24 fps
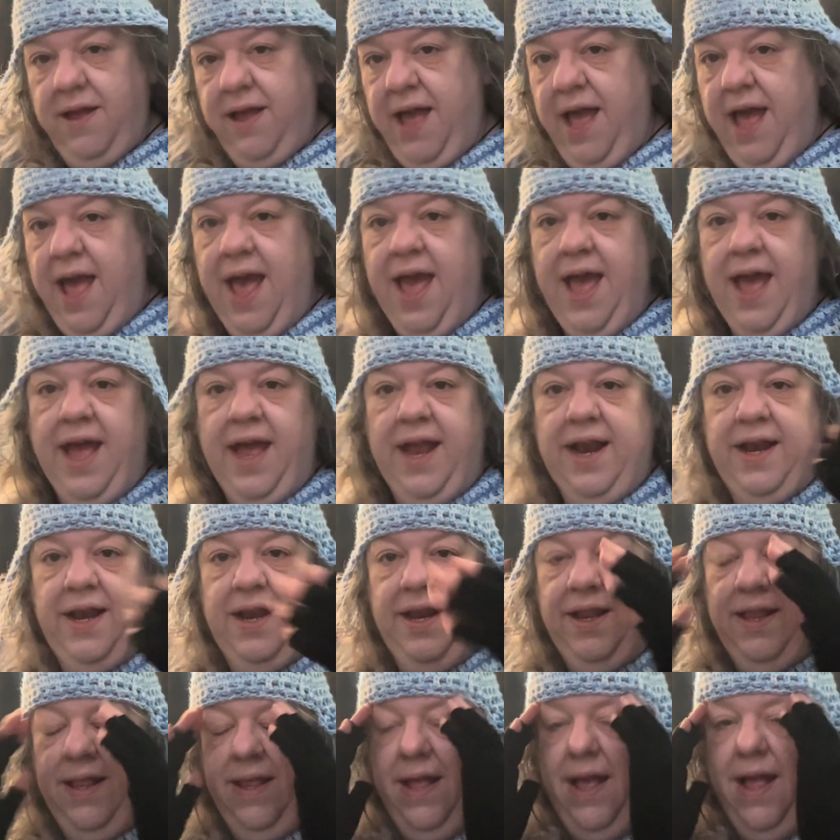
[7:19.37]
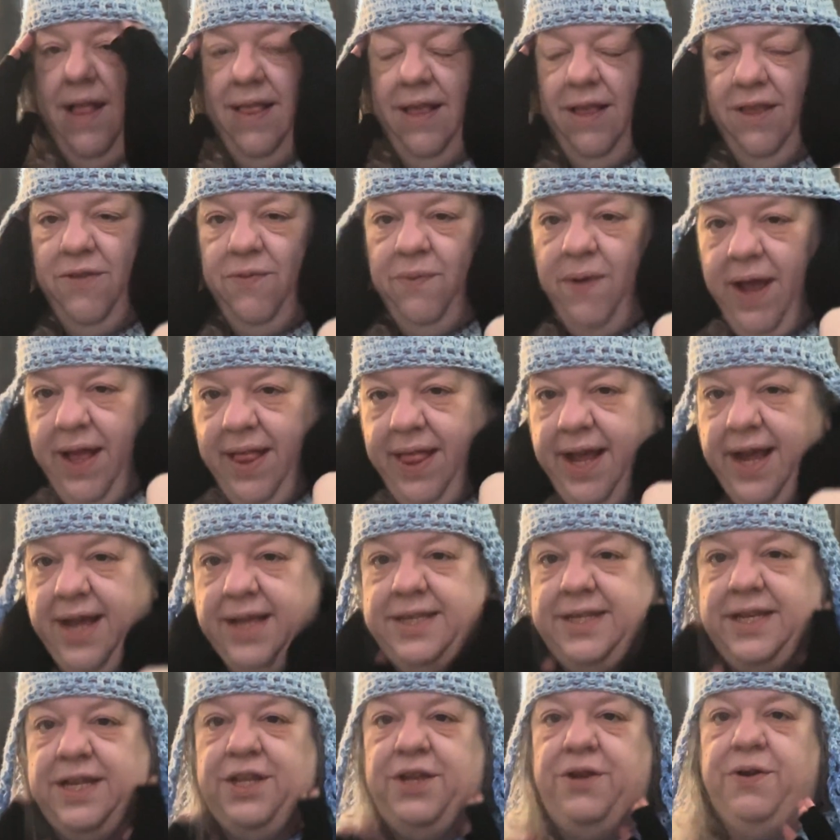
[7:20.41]
And this way, like I
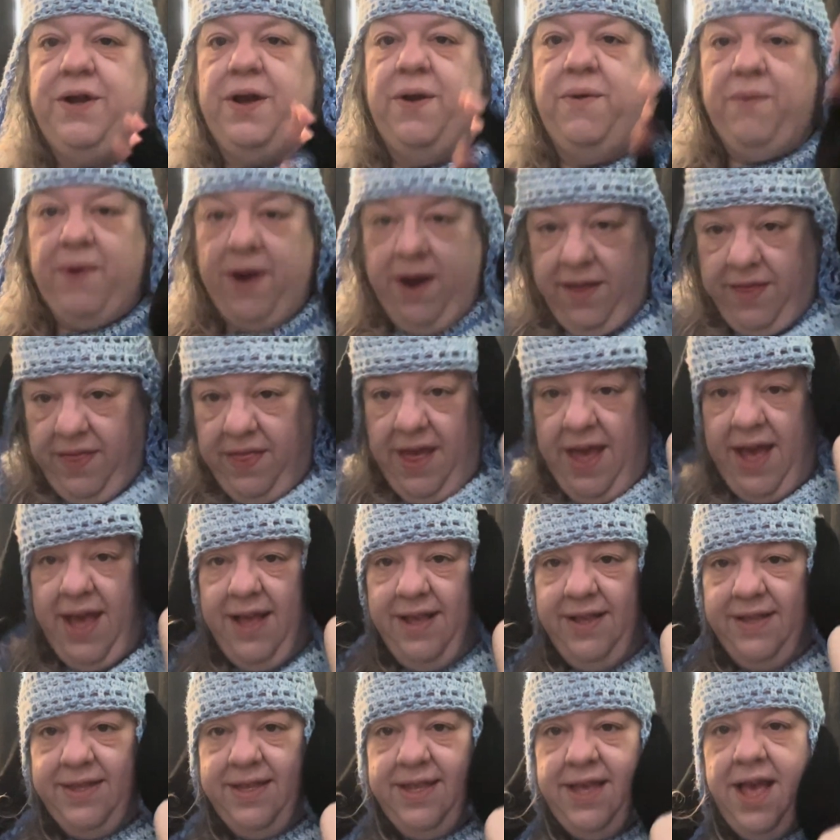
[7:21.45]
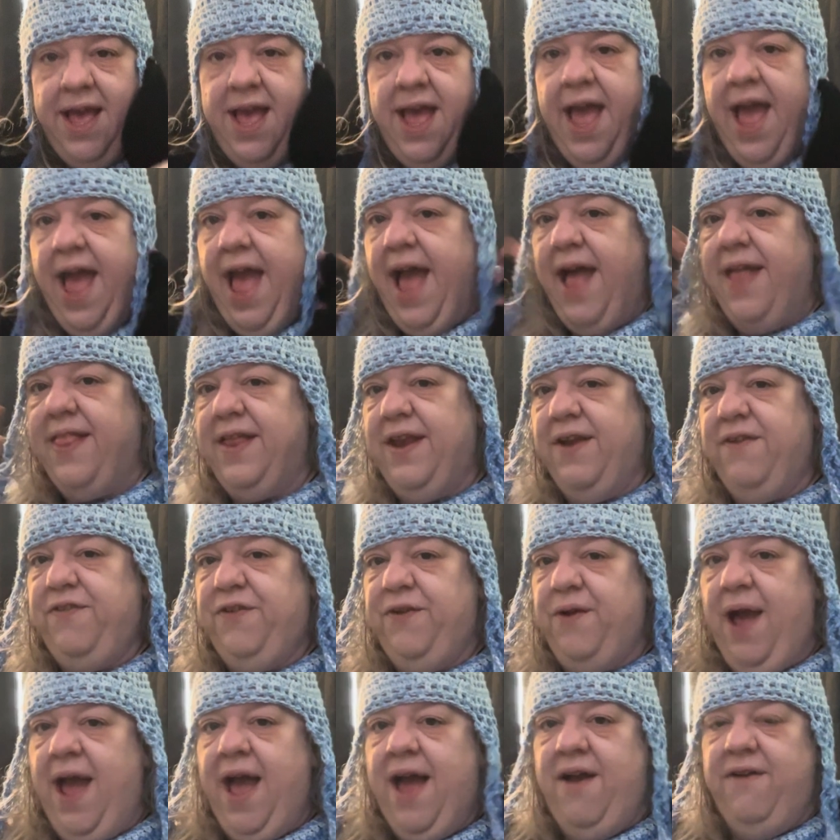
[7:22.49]
said, you can wear this. And then if
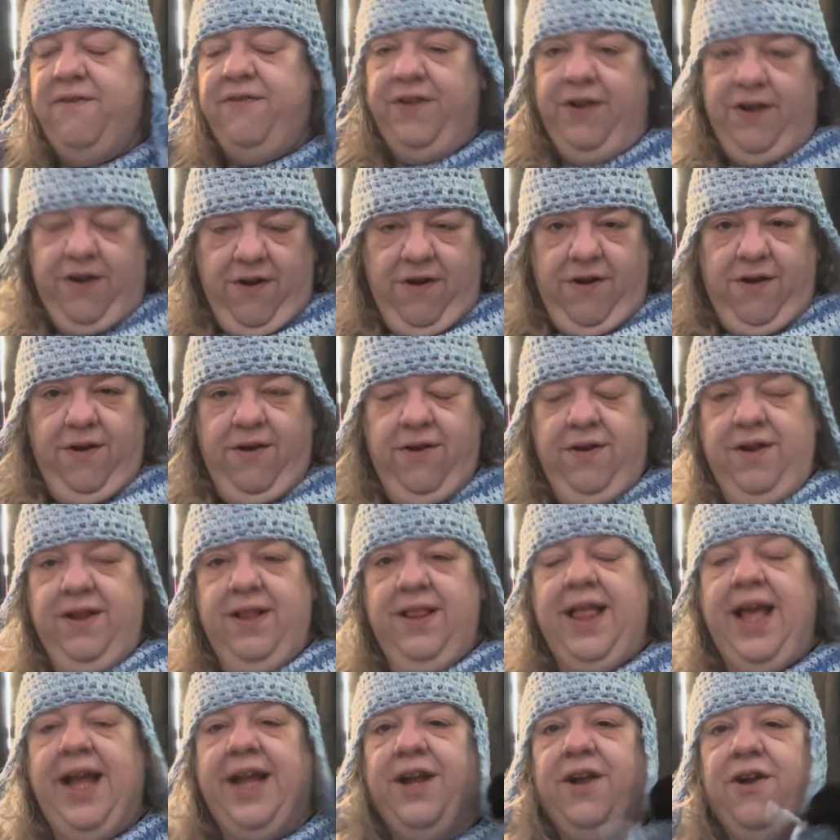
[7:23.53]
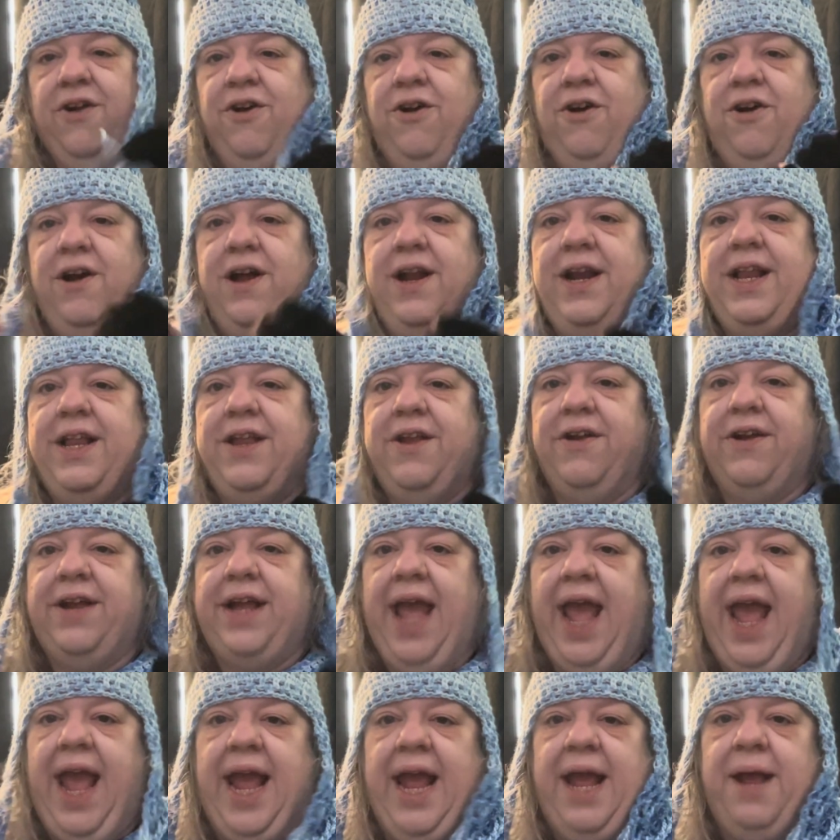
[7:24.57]
you have your hood and your
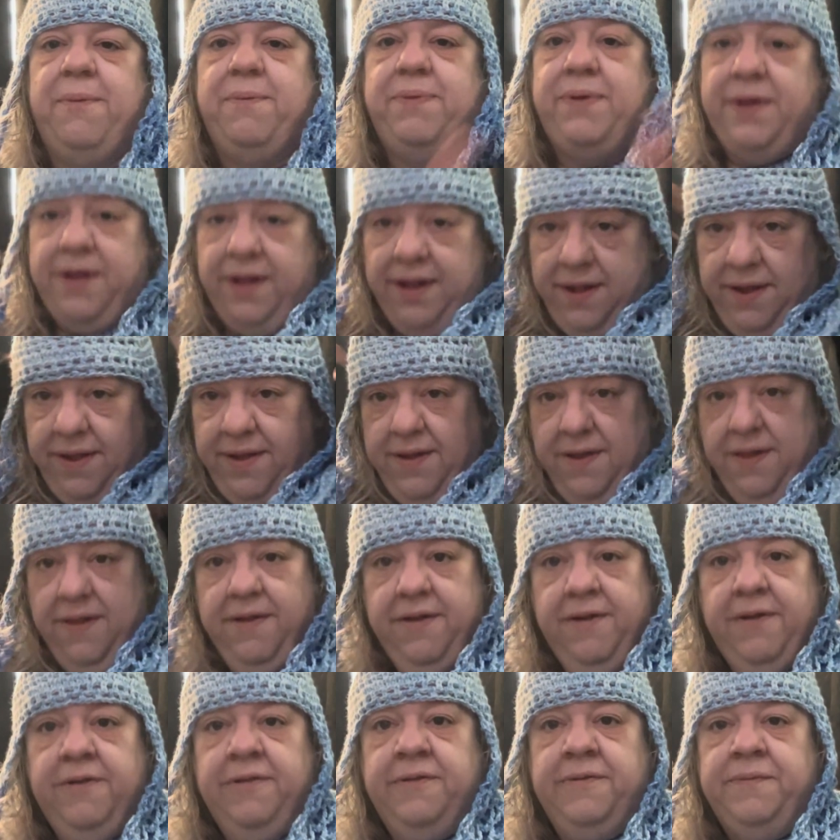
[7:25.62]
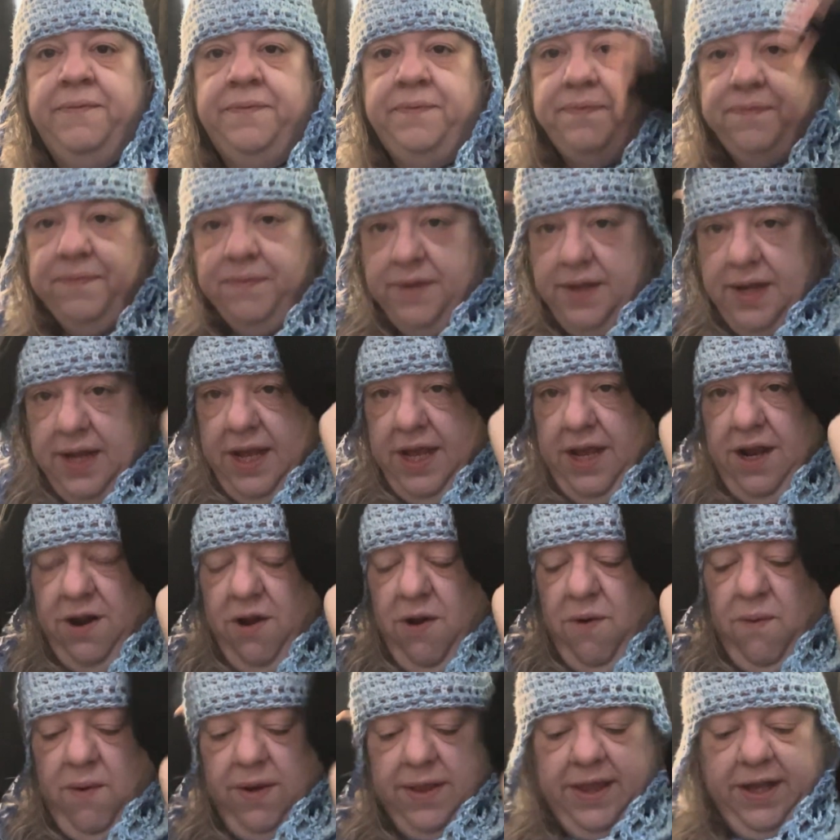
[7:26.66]
cape, you
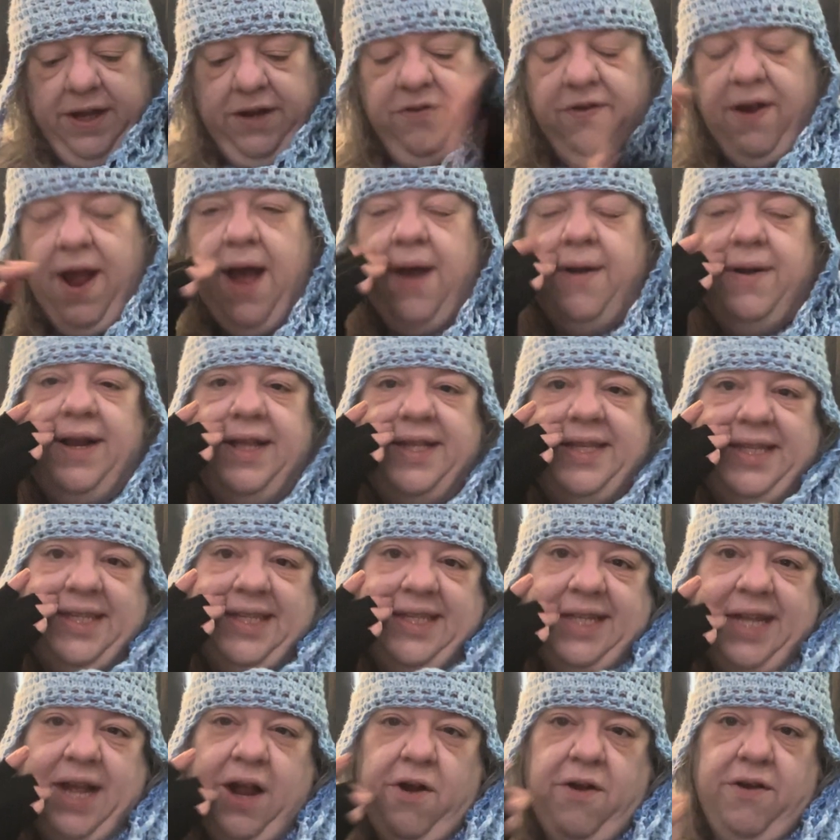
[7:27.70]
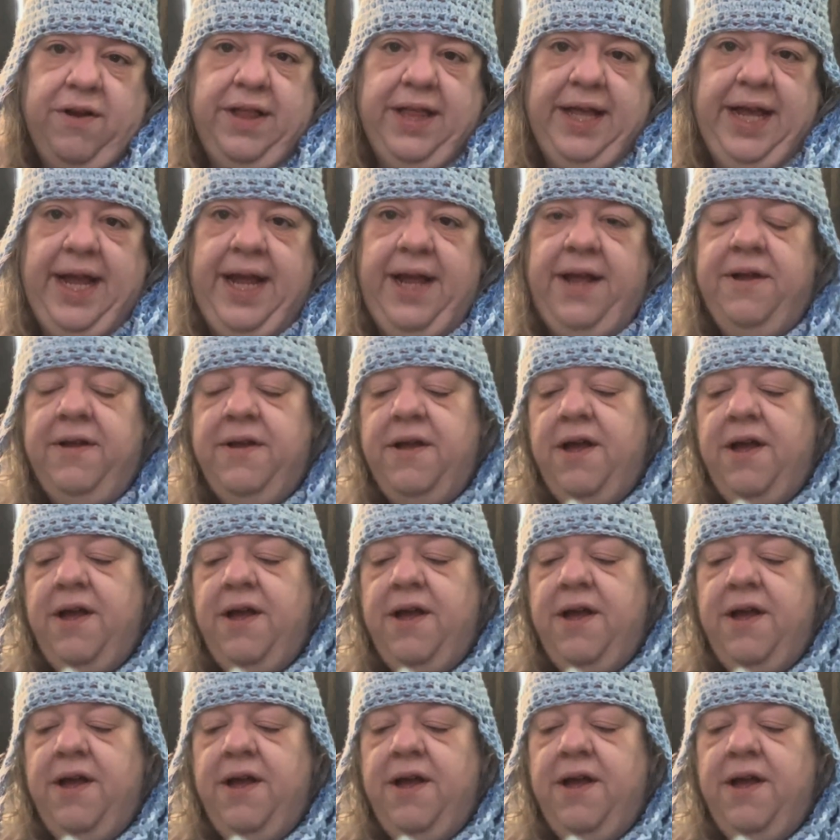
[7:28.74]
don't want the crown necessarily,